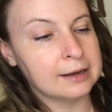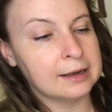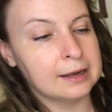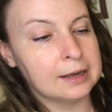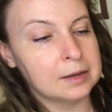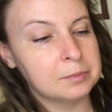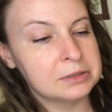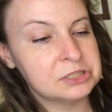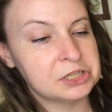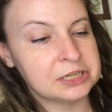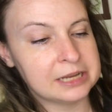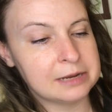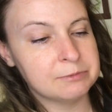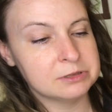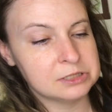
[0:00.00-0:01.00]
Um, she
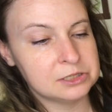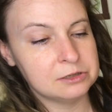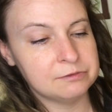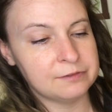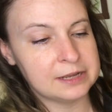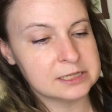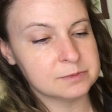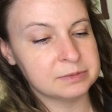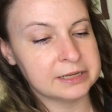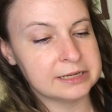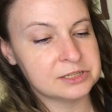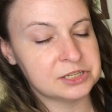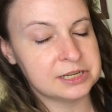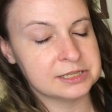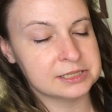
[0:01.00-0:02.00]
came with two face
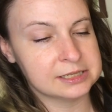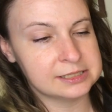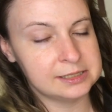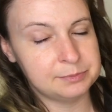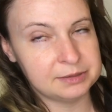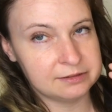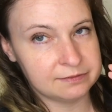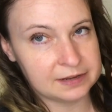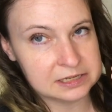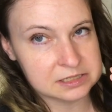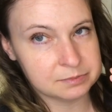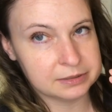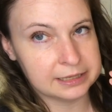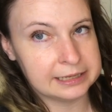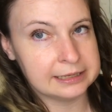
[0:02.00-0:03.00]
plates. She has a sleeping face
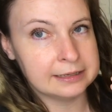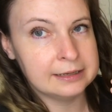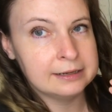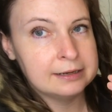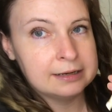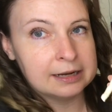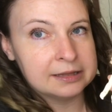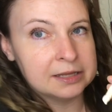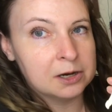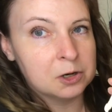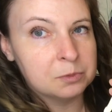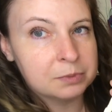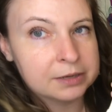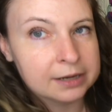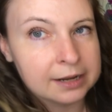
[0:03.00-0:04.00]
plate and the
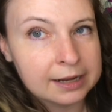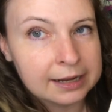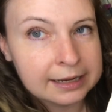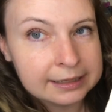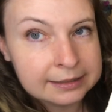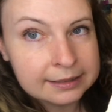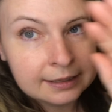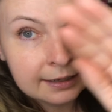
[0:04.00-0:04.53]
open-eyed,